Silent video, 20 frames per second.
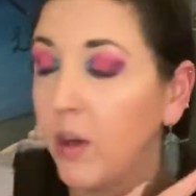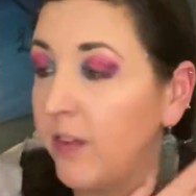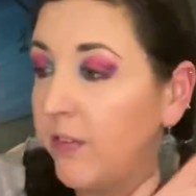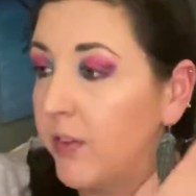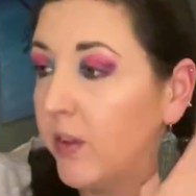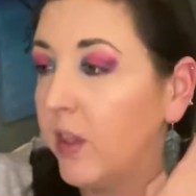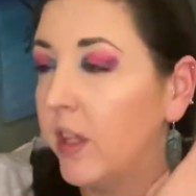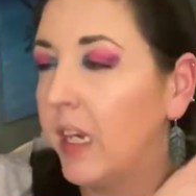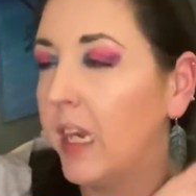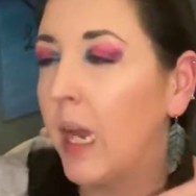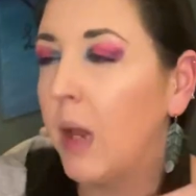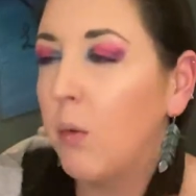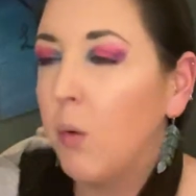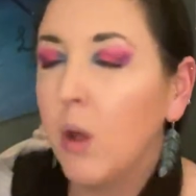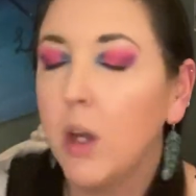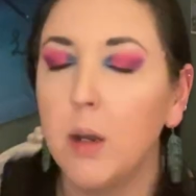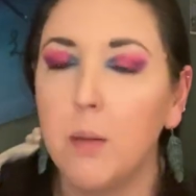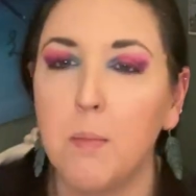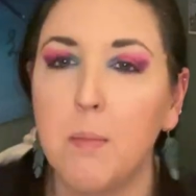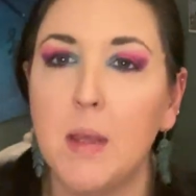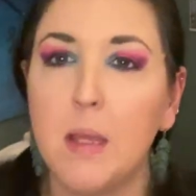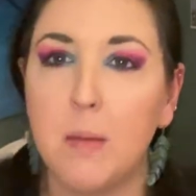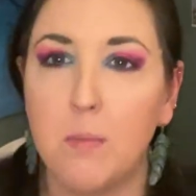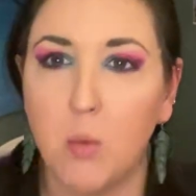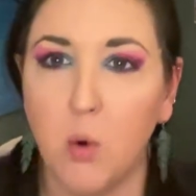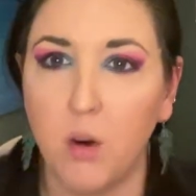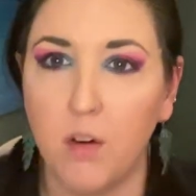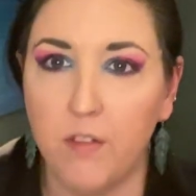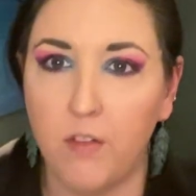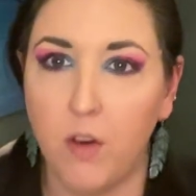I feel like I want to be
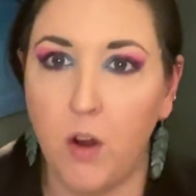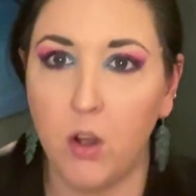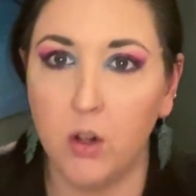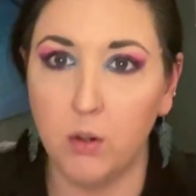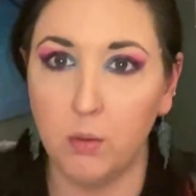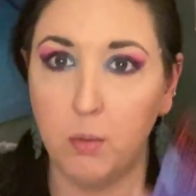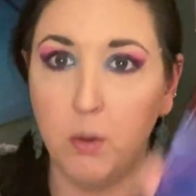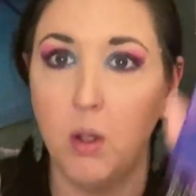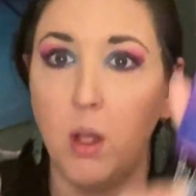more vulnerable.